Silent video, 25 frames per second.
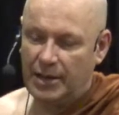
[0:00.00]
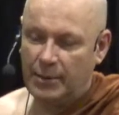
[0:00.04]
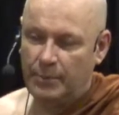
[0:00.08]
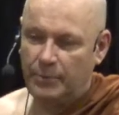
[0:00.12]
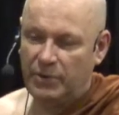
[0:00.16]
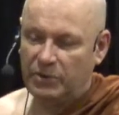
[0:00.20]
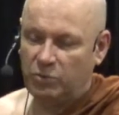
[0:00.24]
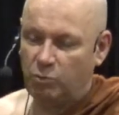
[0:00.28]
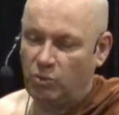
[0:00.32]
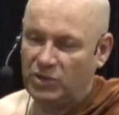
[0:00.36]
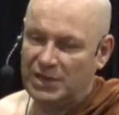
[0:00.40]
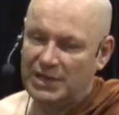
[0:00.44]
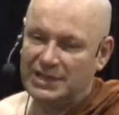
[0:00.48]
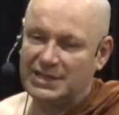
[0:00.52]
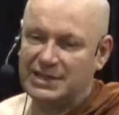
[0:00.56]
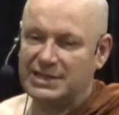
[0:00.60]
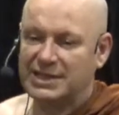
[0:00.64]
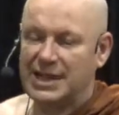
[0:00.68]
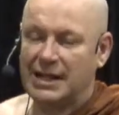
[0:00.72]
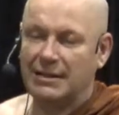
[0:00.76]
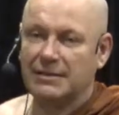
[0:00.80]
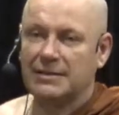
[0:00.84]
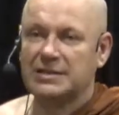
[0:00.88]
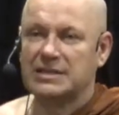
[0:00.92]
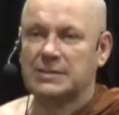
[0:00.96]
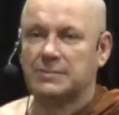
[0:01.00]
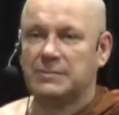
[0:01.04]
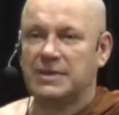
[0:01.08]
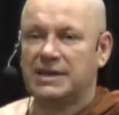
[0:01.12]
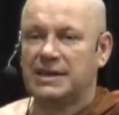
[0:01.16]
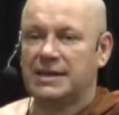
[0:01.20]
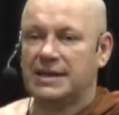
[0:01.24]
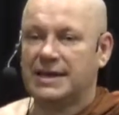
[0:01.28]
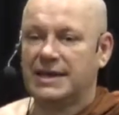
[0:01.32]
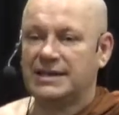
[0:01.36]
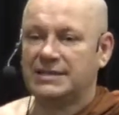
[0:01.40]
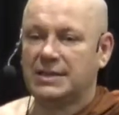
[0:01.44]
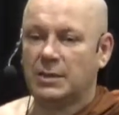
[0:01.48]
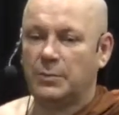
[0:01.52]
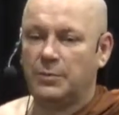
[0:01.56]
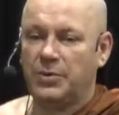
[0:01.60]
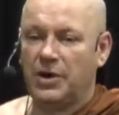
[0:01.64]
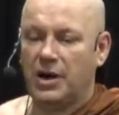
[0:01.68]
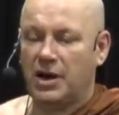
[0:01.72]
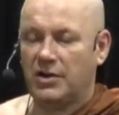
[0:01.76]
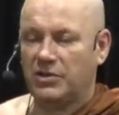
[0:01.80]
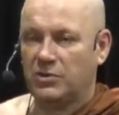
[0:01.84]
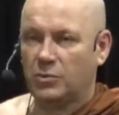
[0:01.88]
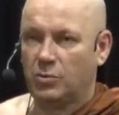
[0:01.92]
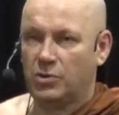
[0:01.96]
But what it tells me is that
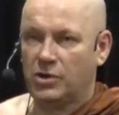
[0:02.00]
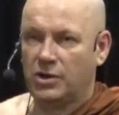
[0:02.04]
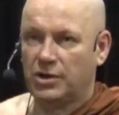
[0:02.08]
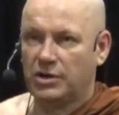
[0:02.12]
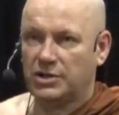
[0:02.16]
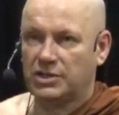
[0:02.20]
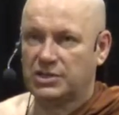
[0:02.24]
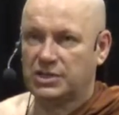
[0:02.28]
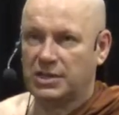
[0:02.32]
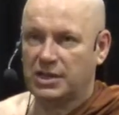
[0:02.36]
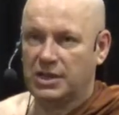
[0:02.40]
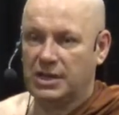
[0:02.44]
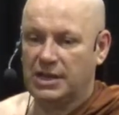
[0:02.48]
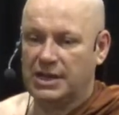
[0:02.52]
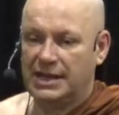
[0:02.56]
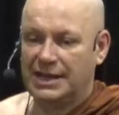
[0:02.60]
path works.